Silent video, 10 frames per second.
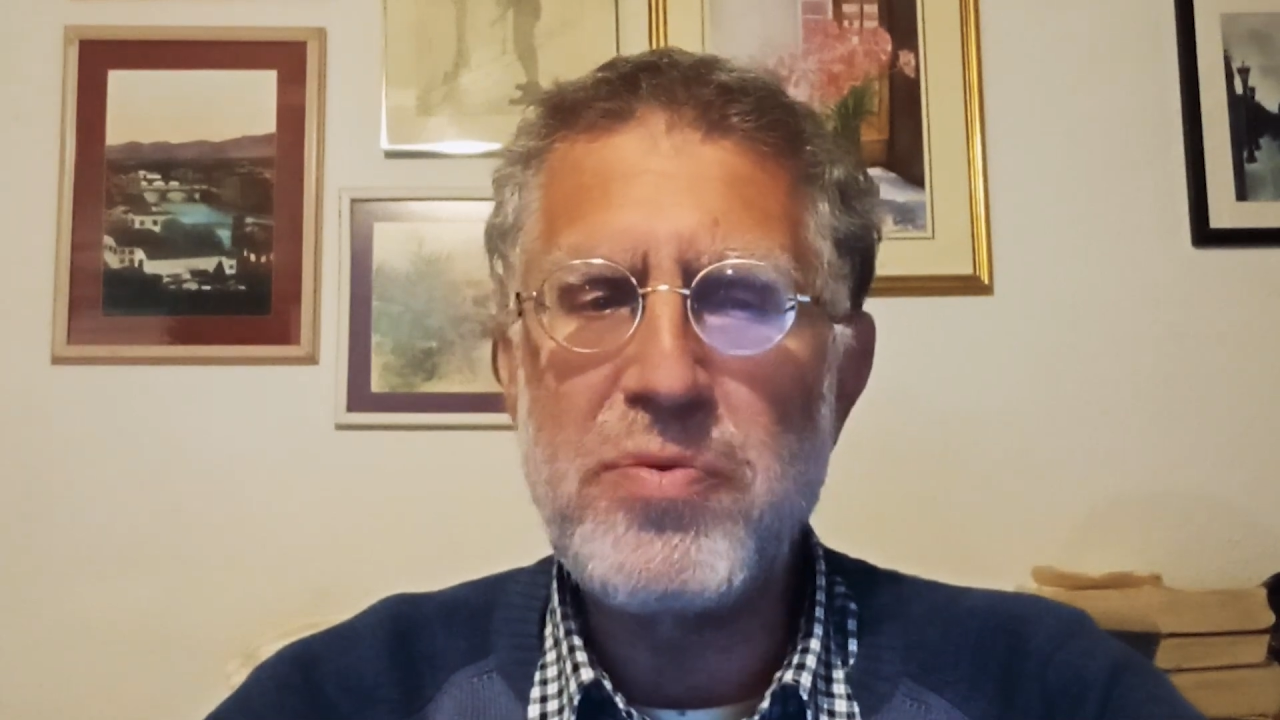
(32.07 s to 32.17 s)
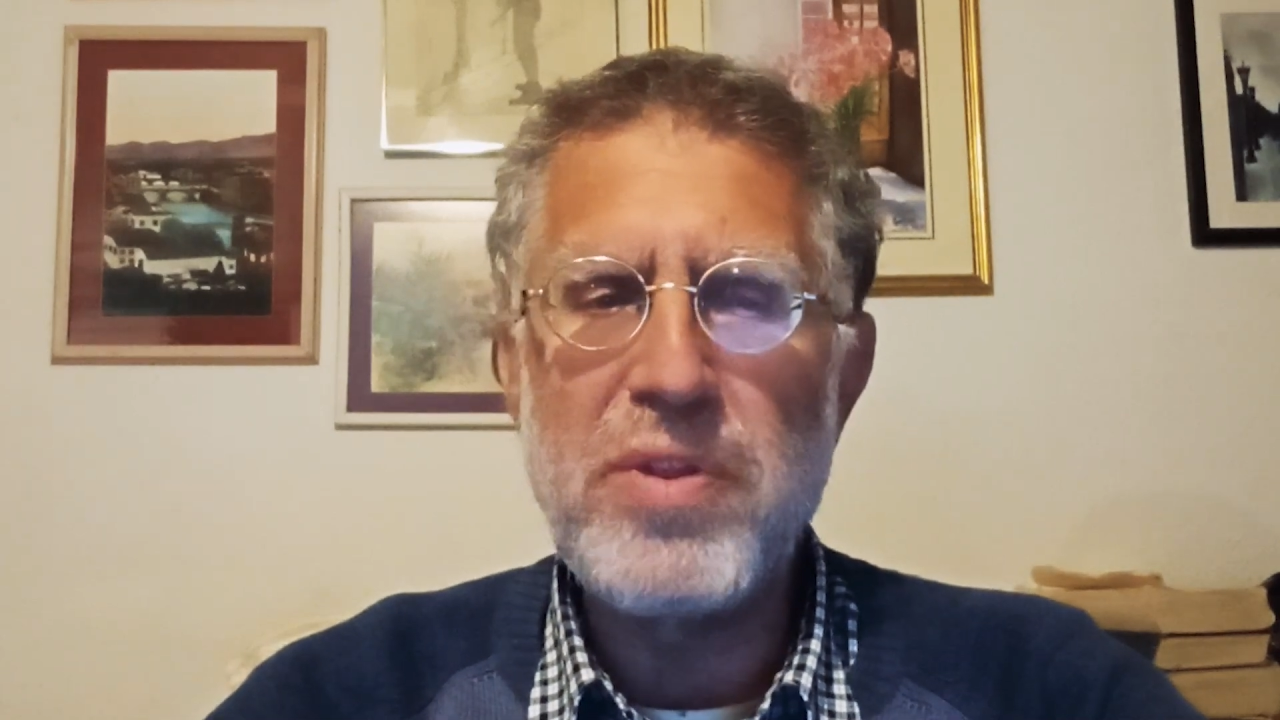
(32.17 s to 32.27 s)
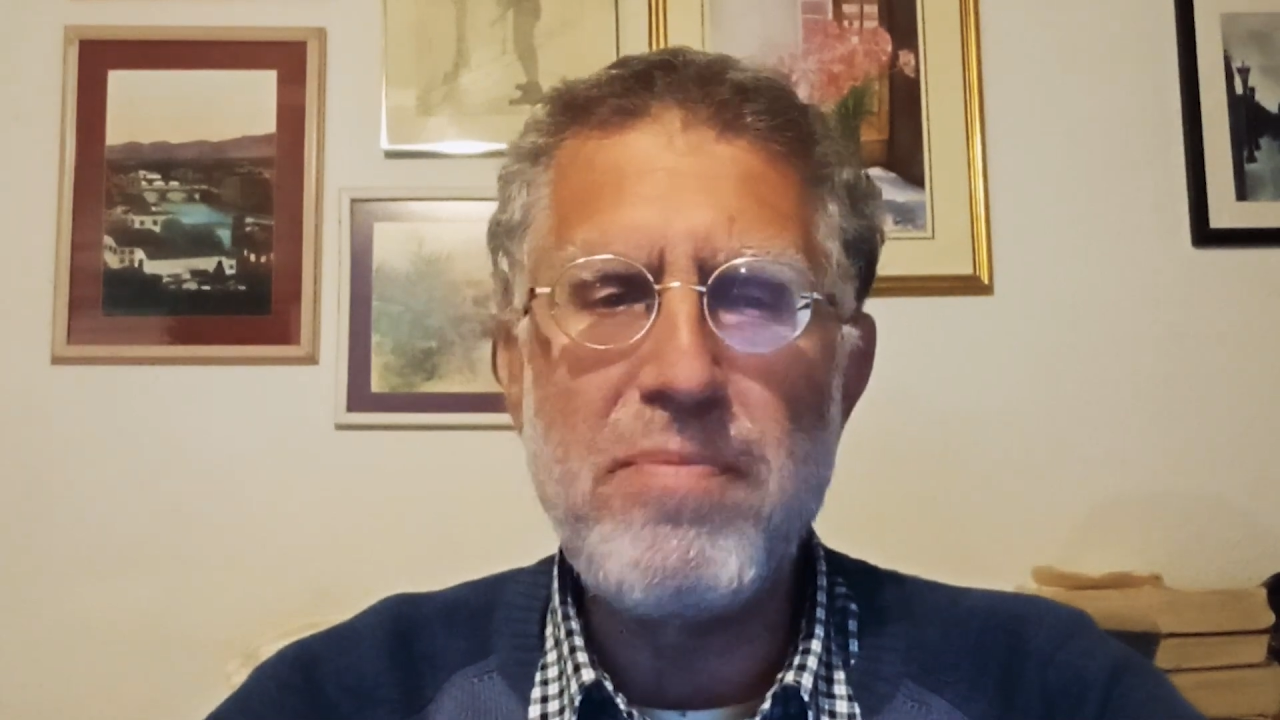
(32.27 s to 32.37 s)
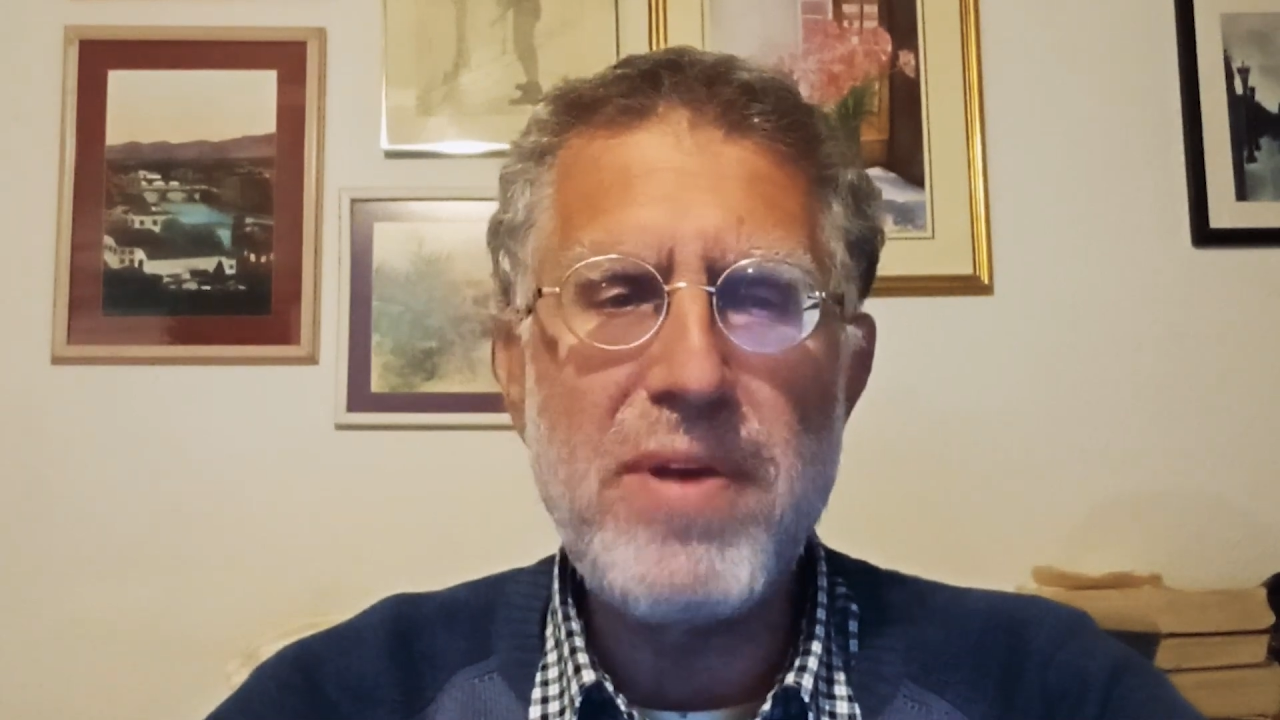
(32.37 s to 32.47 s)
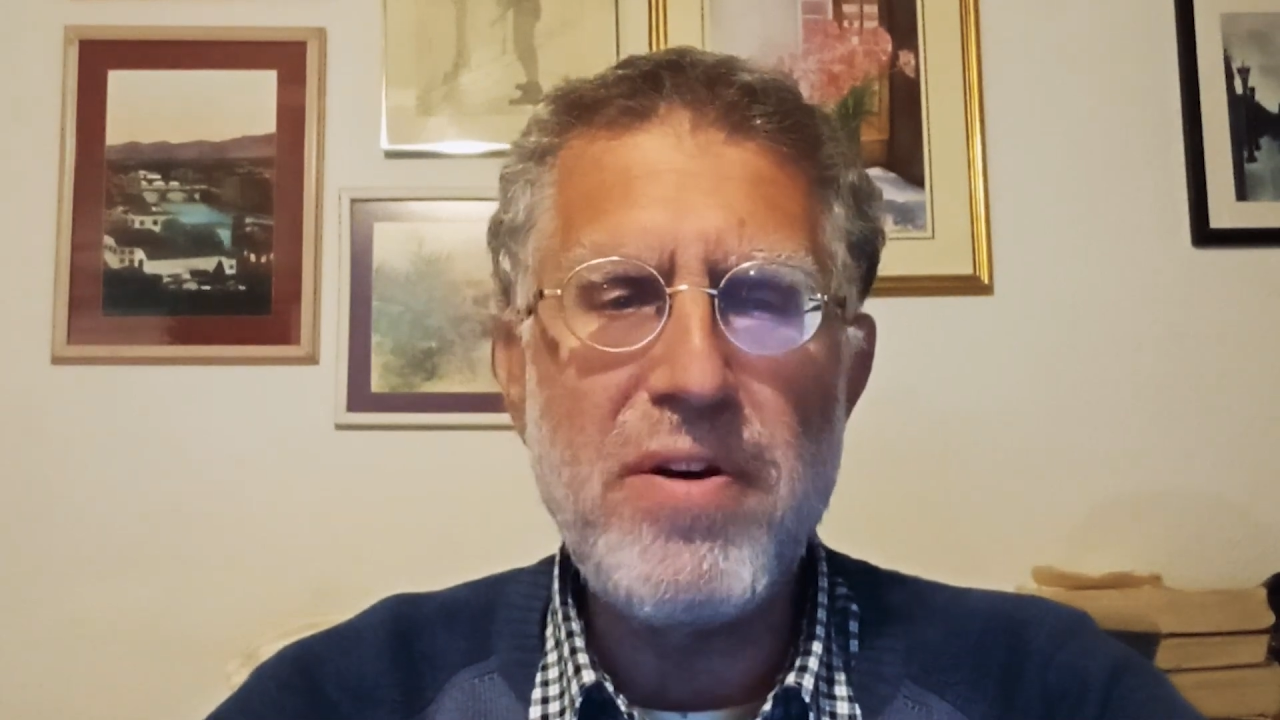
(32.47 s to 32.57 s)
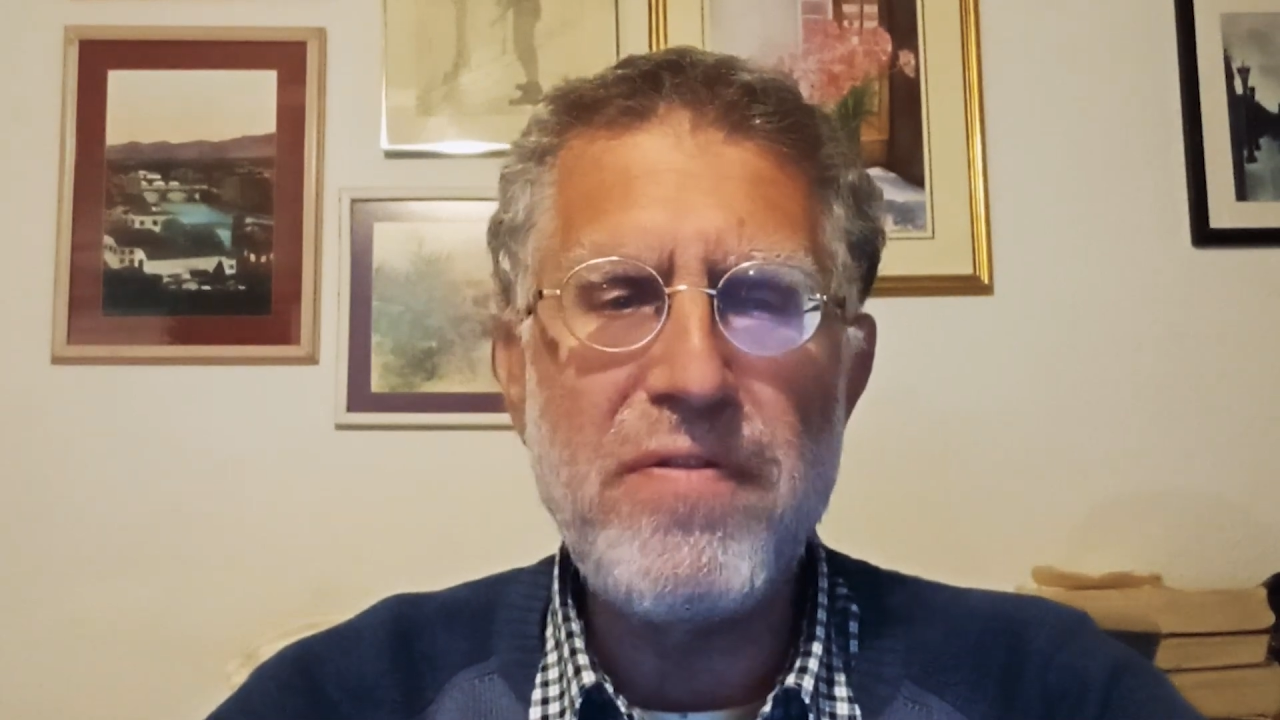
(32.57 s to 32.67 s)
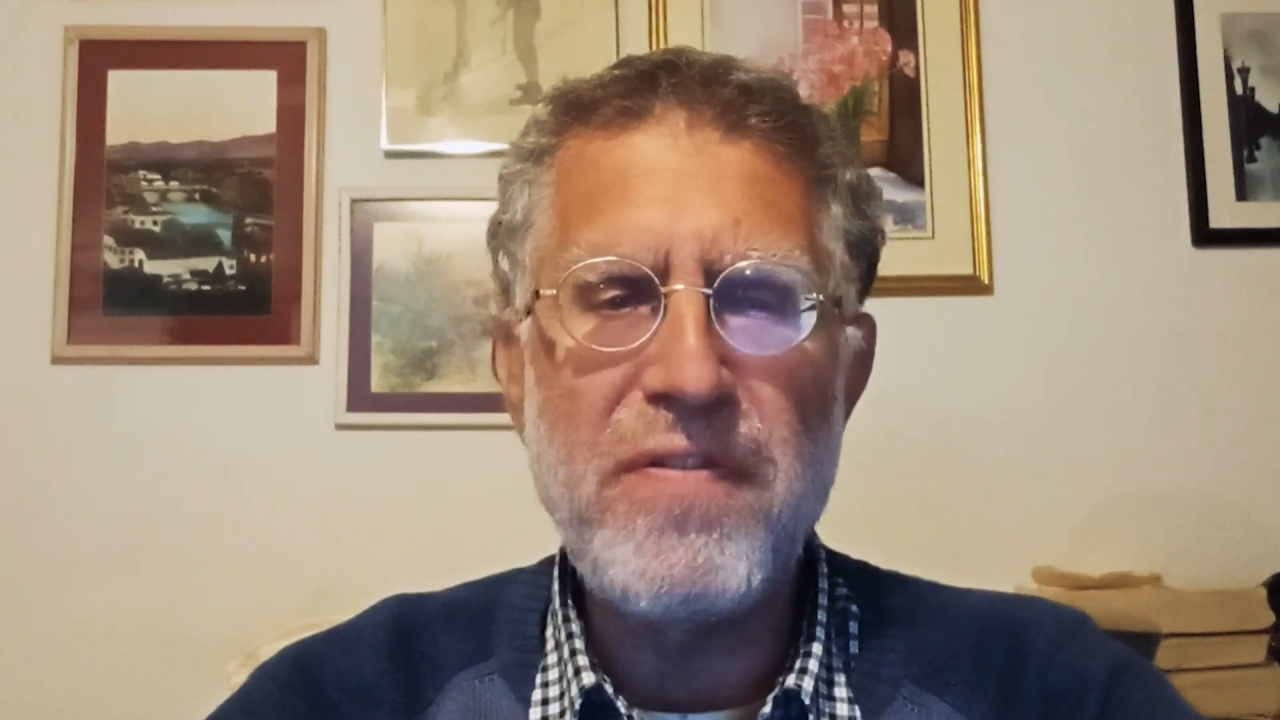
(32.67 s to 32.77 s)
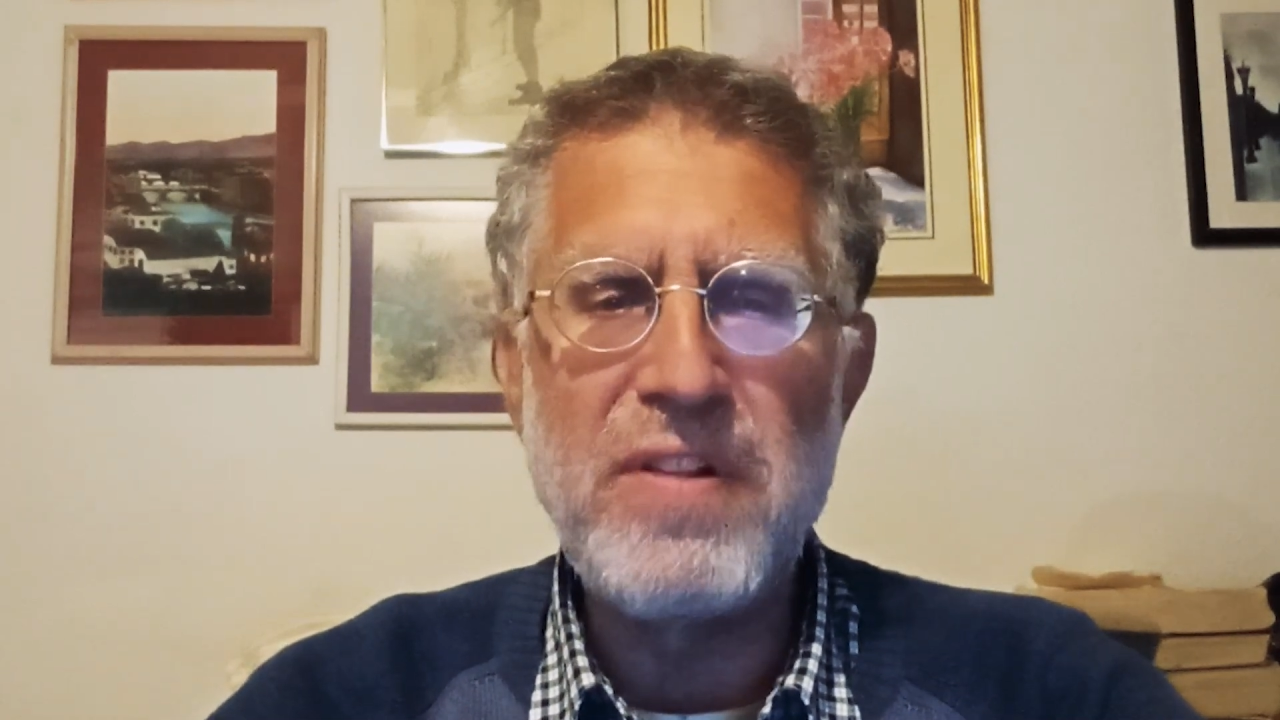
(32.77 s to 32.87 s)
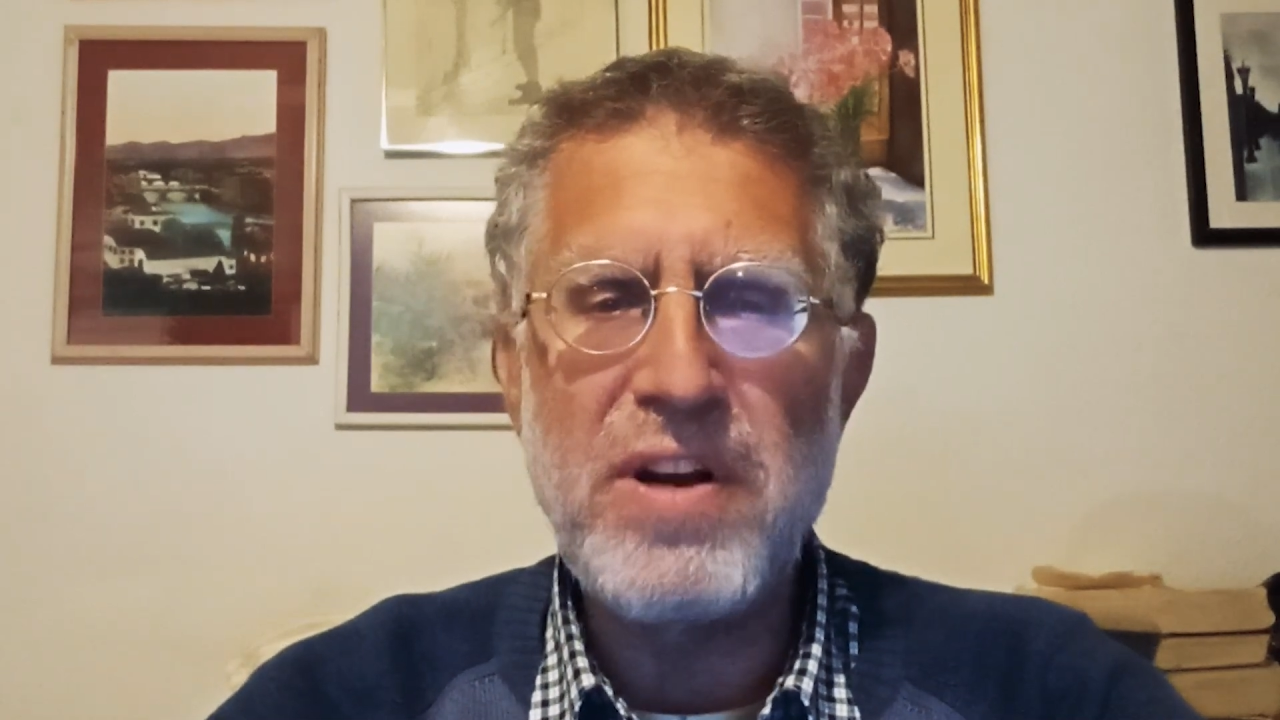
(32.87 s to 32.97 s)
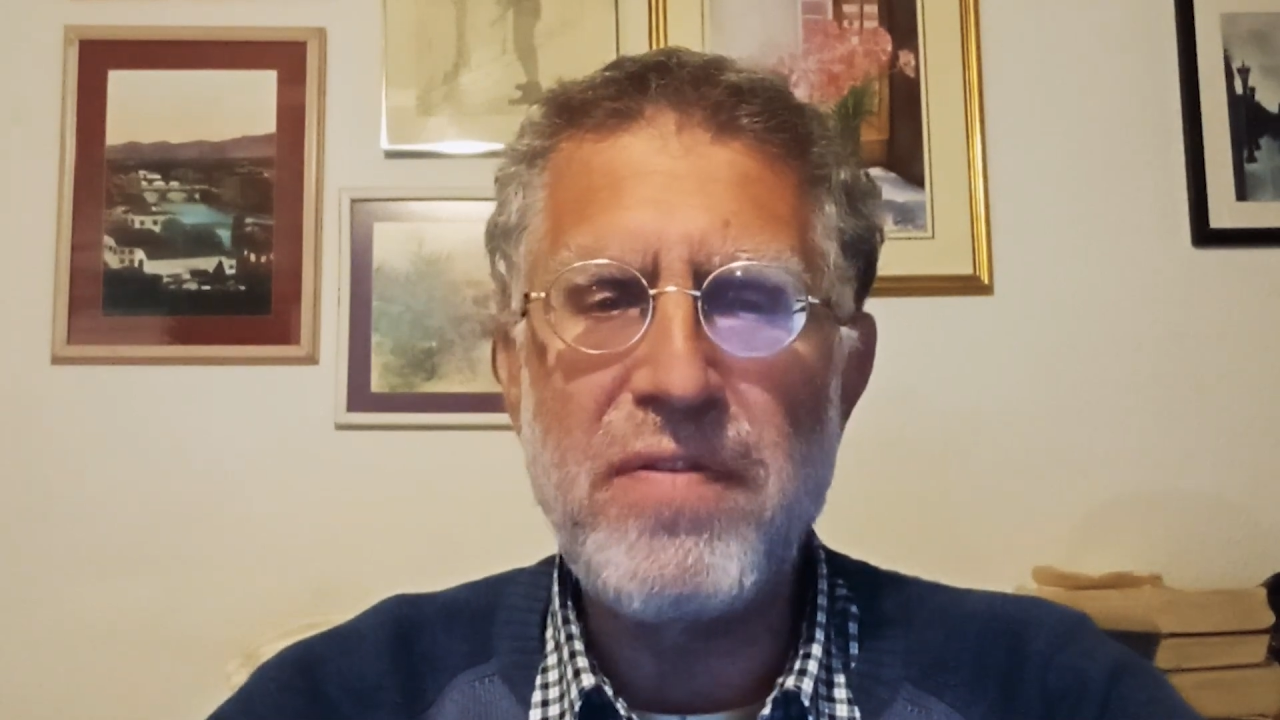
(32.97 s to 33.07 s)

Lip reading: with a mere flick